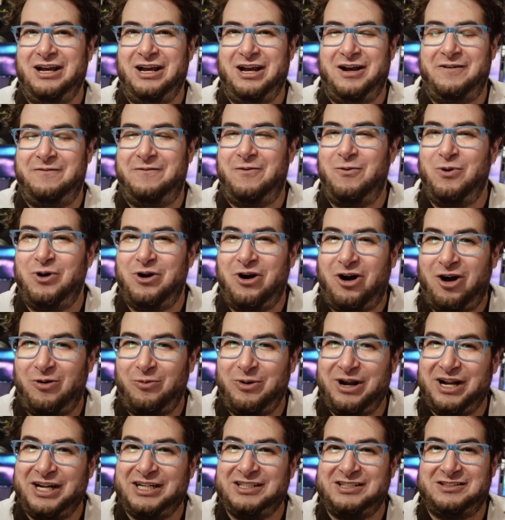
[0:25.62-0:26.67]
a phone call
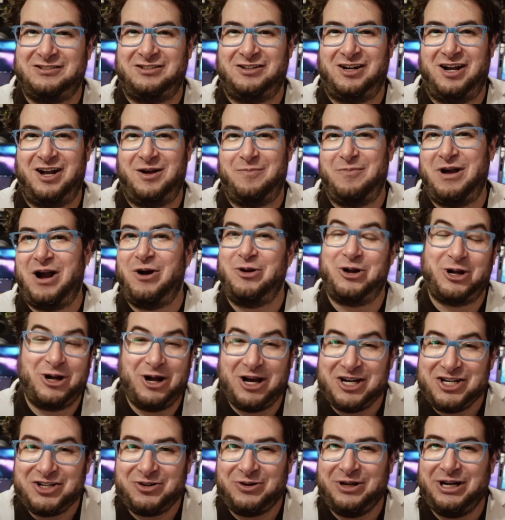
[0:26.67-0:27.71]
rings from out of
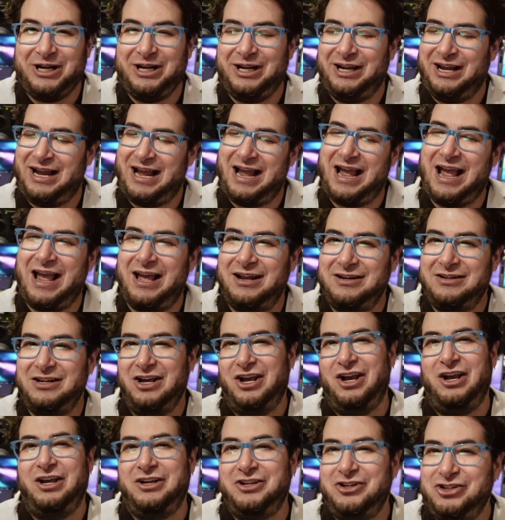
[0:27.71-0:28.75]
country, and
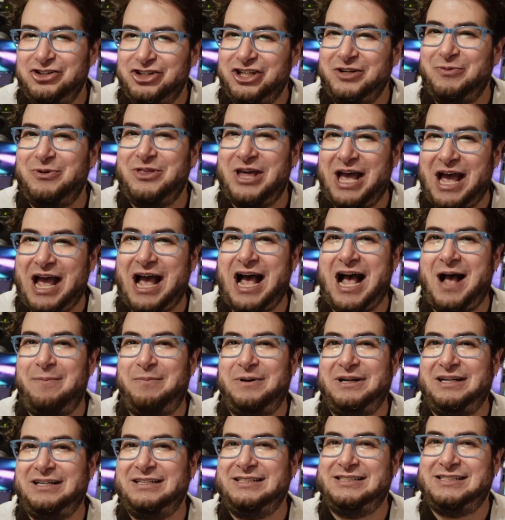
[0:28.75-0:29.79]
usually when that
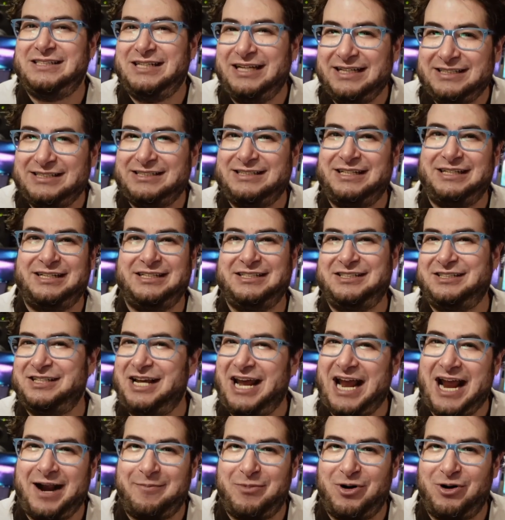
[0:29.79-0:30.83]
happens, it's like a
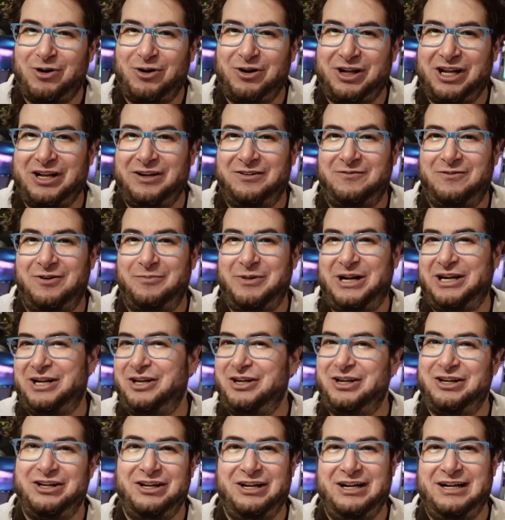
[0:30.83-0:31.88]
scammer looking for me
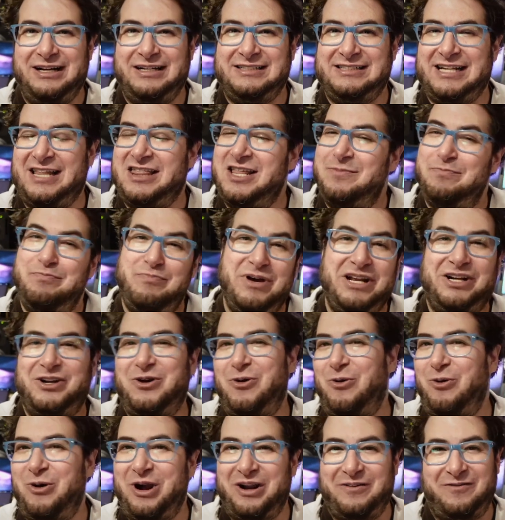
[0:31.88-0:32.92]
to send them
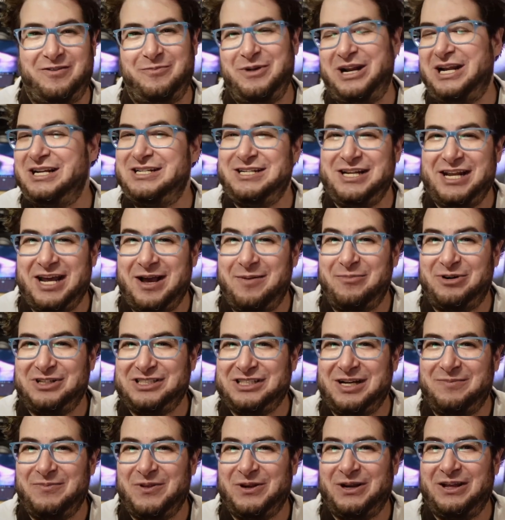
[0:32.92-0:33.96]
Bitcoin from an ATM or
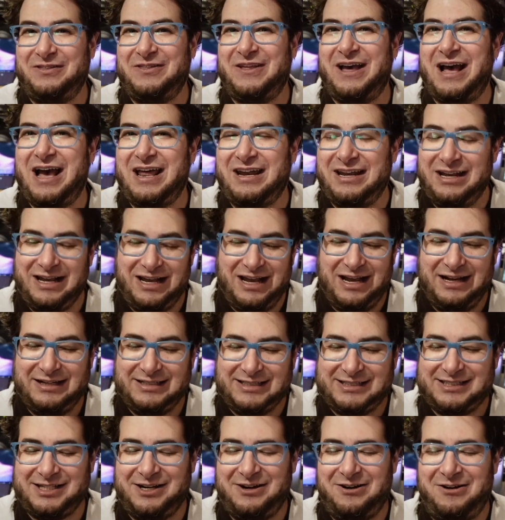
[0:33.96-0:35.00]
something like that.
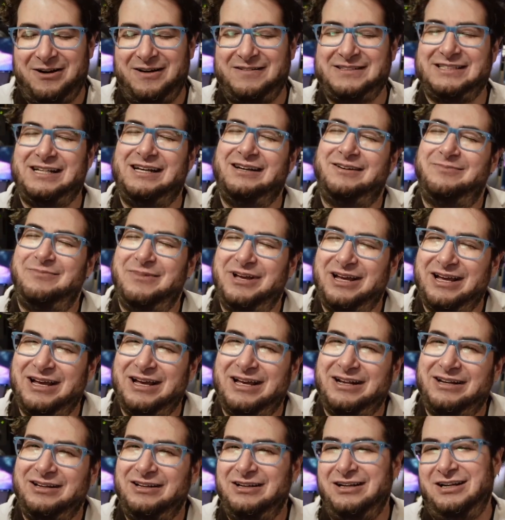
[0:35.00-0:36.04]
So I was like,
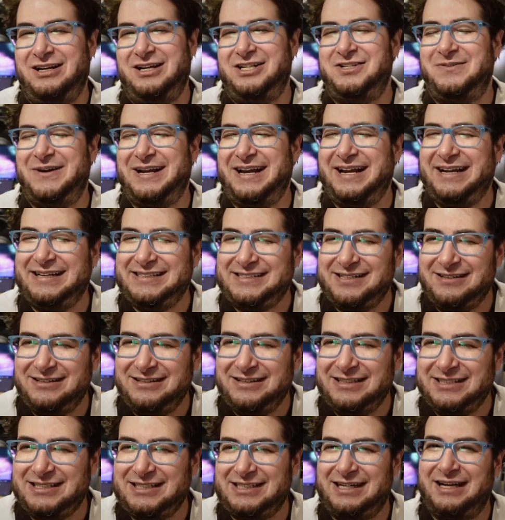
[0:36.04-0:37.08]
man, do I answer
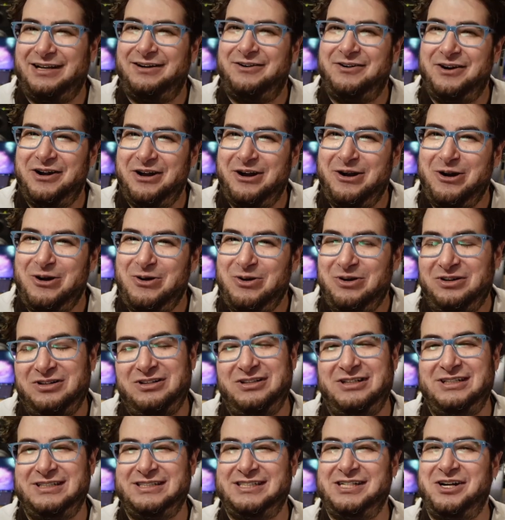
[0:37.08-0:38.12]
this? I don't know.
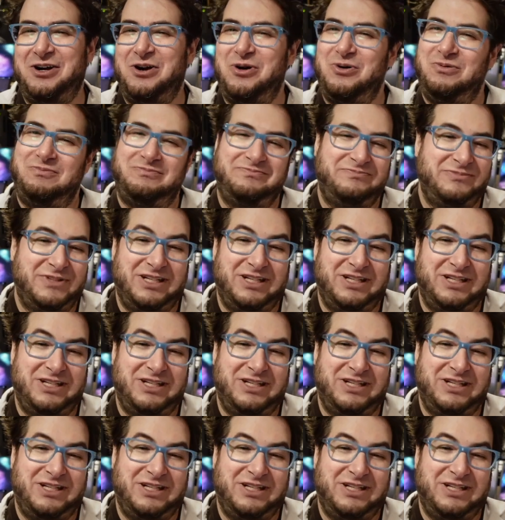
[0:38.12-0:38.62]
So